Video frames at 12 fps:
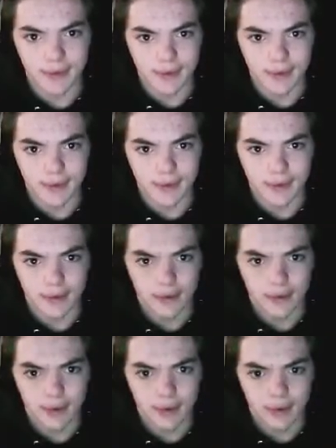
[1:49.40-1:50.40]

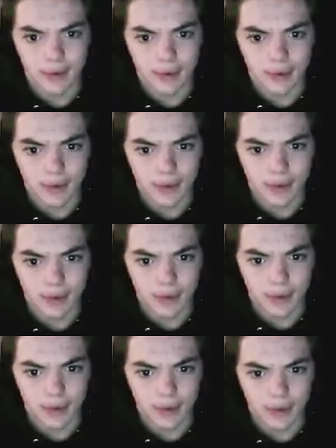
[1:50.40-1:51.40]

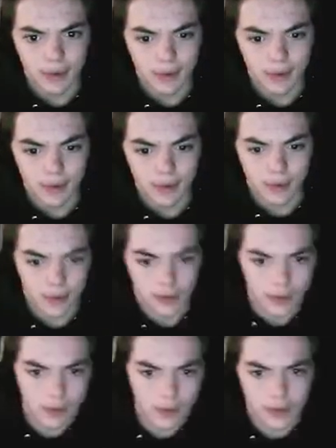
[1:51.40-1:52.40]

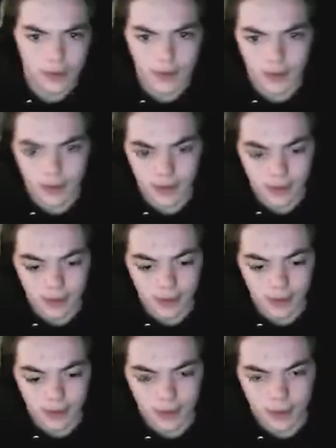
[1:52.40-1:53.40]

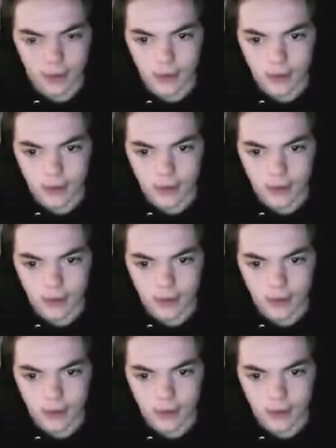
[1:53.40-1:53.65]
(silence)